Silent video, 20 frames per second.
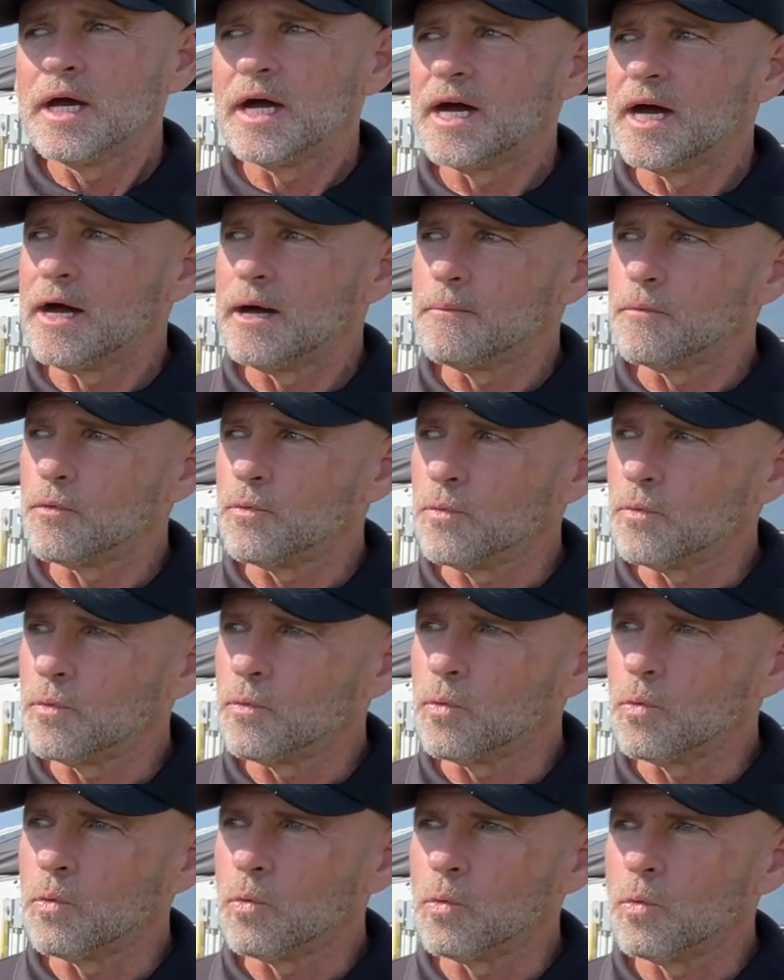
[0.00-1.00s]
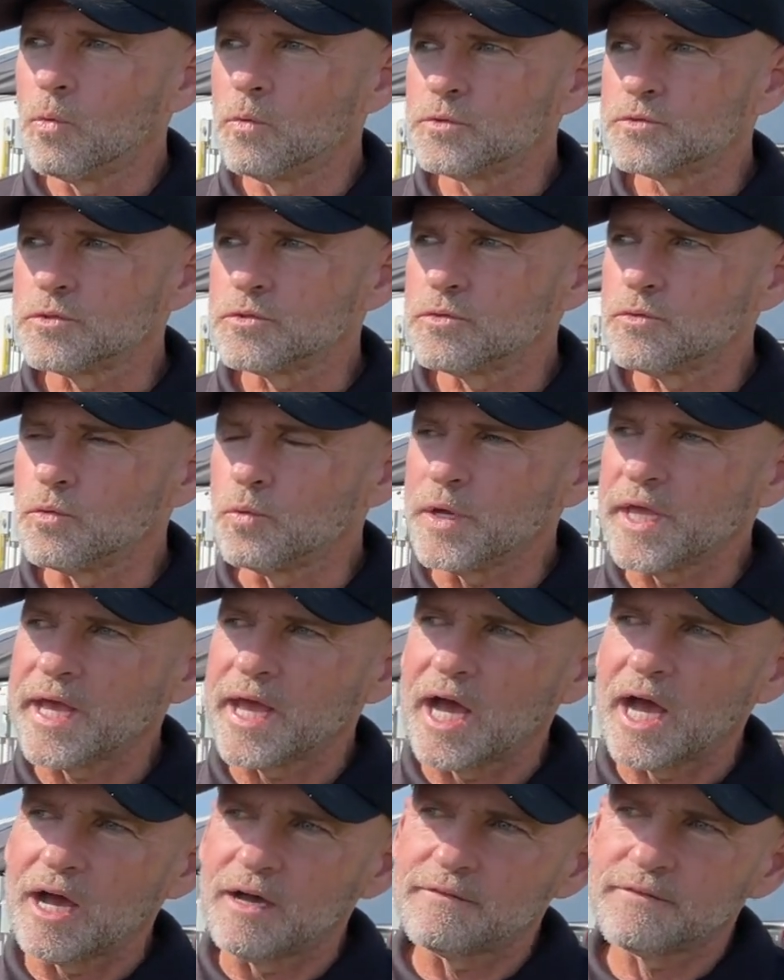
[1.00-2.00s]
Uh, we
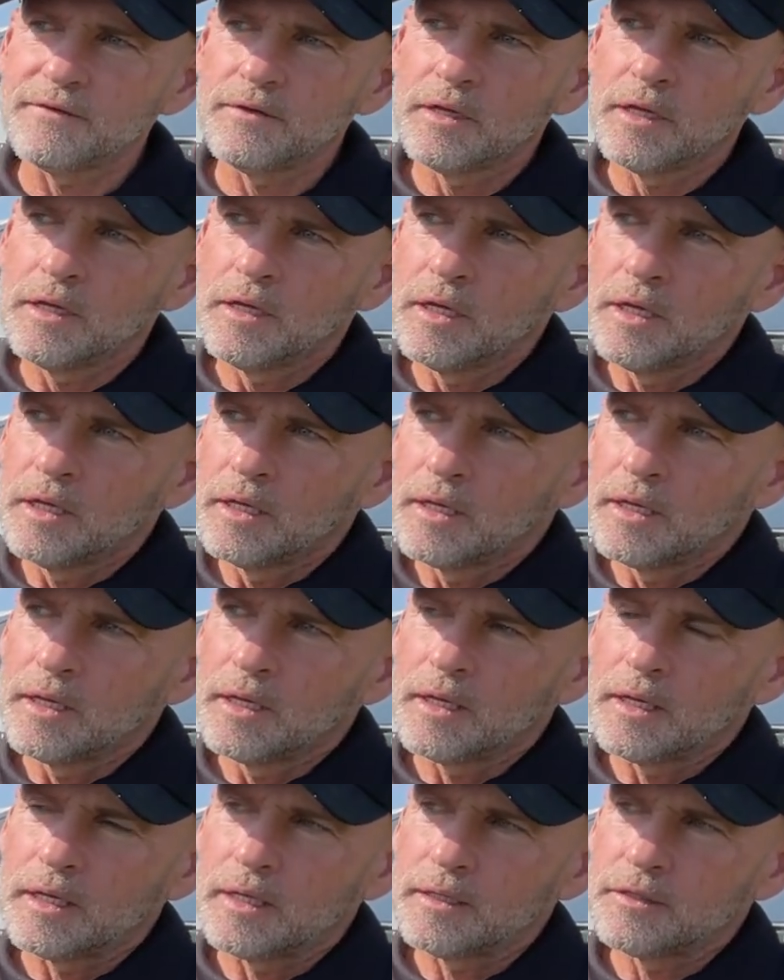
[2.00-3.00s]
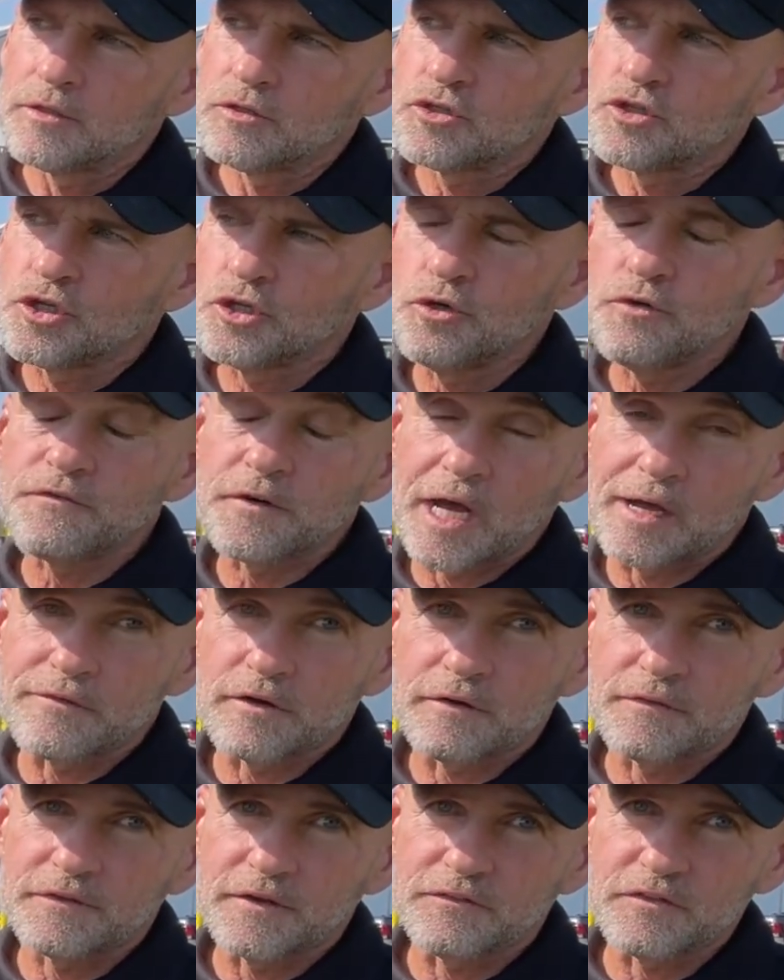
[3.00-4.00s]
have two
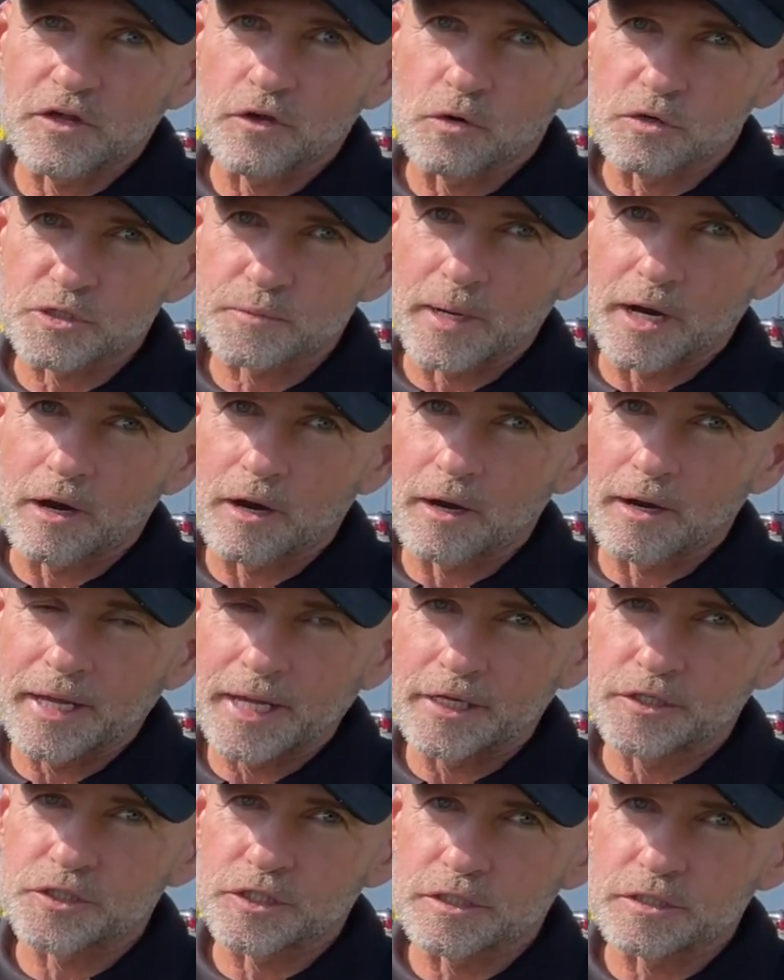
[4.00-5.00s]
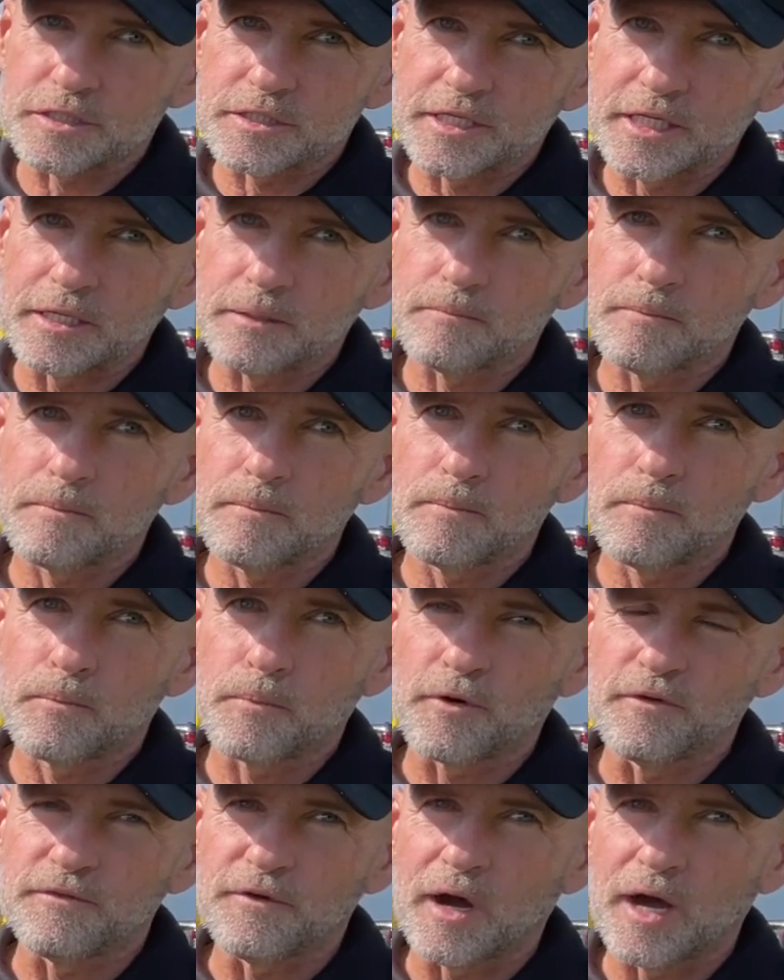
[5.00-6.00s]
550 horsepower engines that
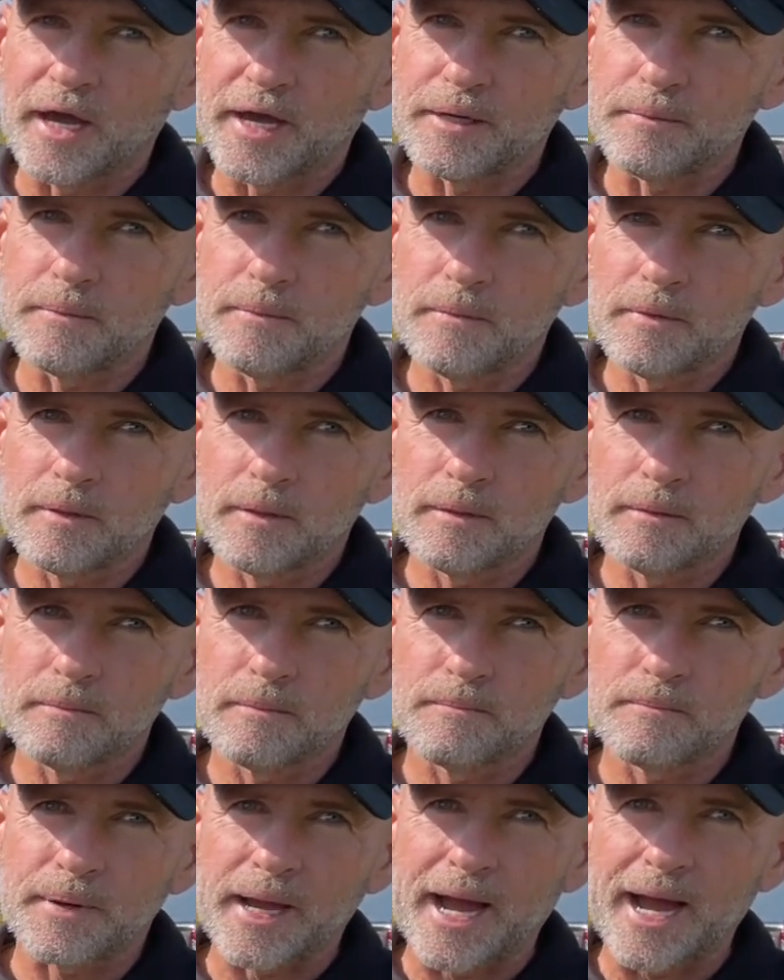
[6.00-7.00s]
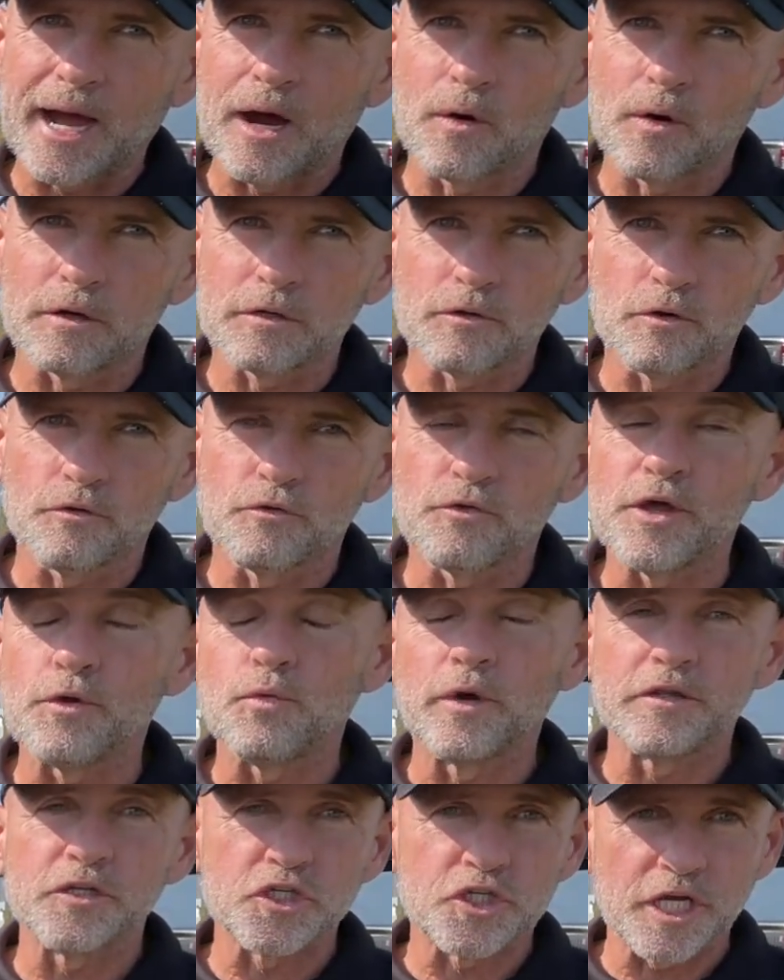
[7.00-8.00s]
provide power or that
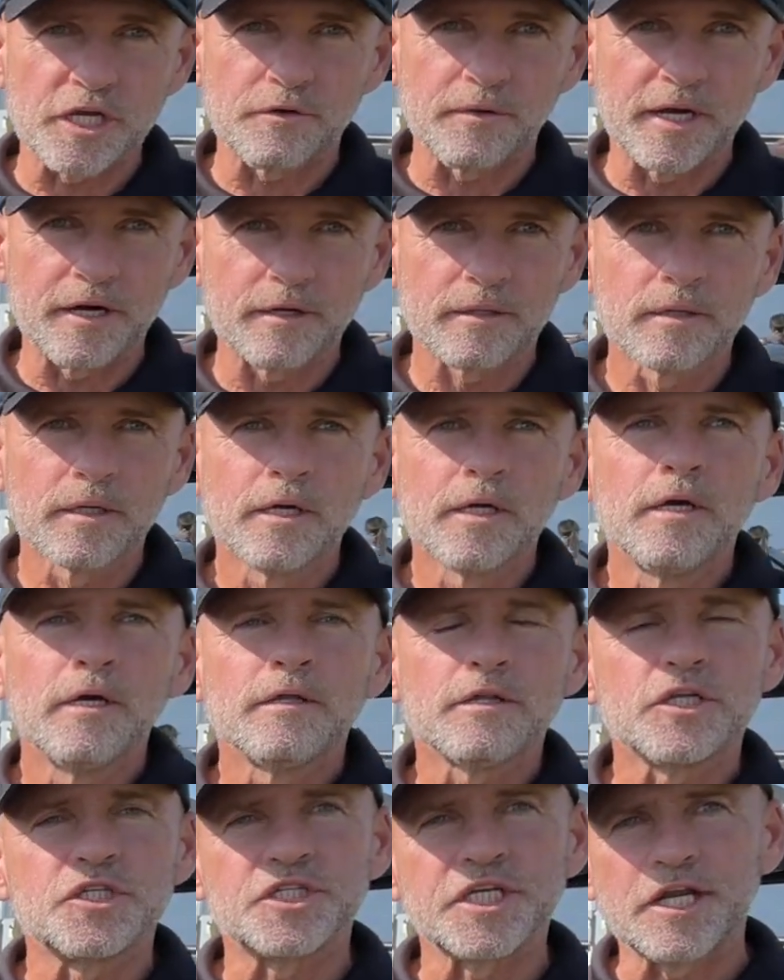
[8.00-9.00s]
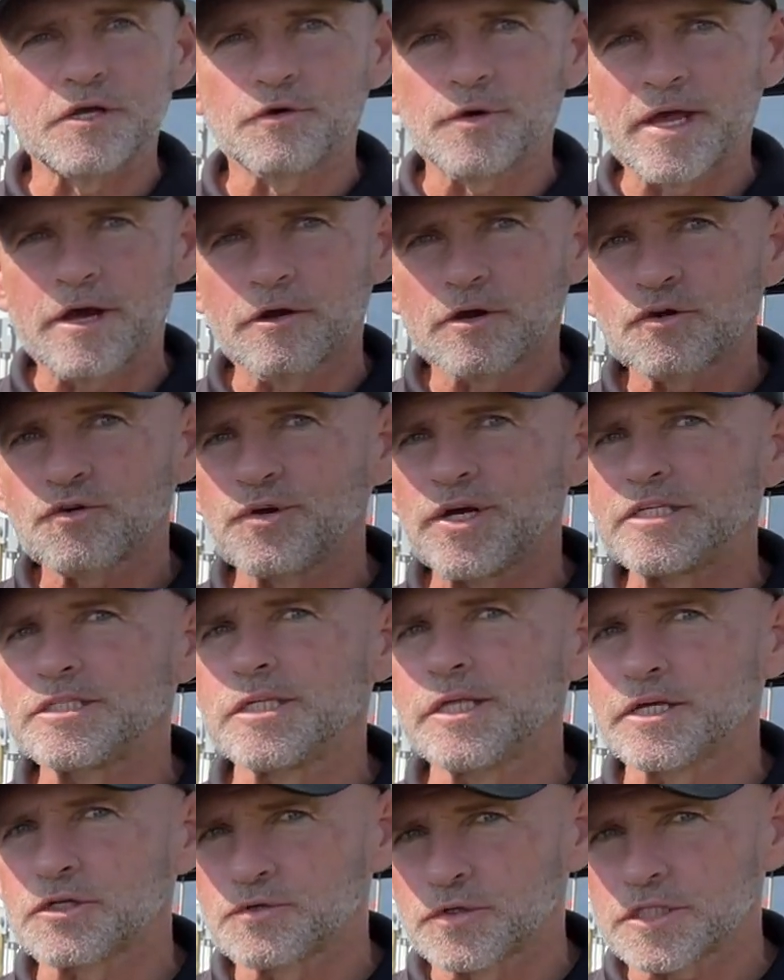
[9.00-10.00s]
run the generator. The generator
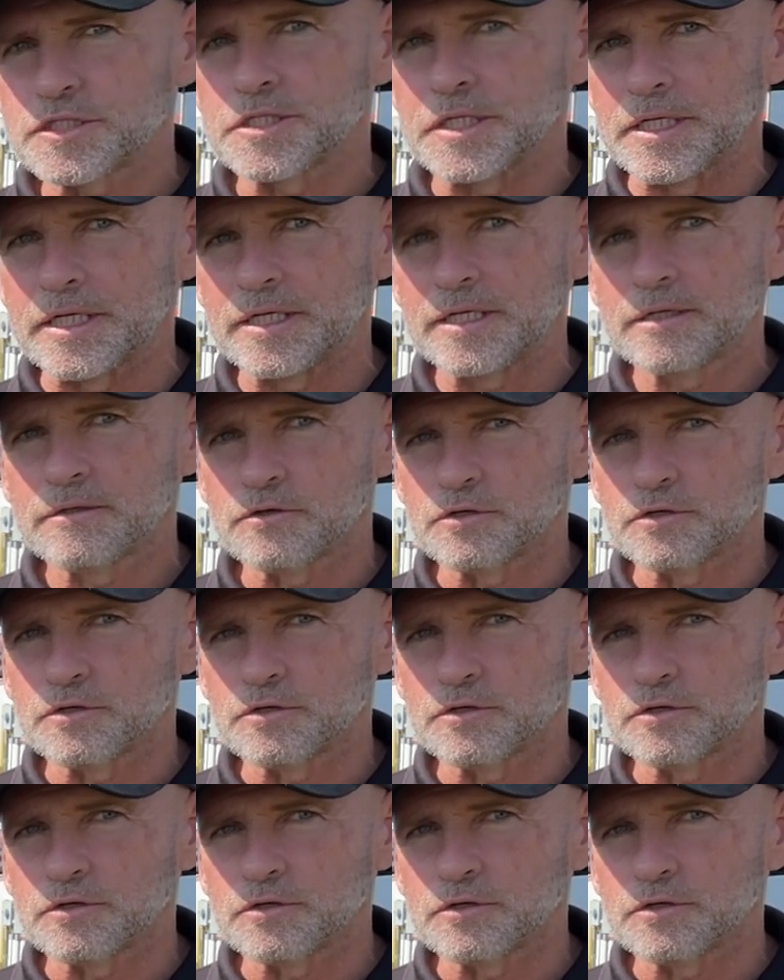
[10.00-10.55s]
creates electricity.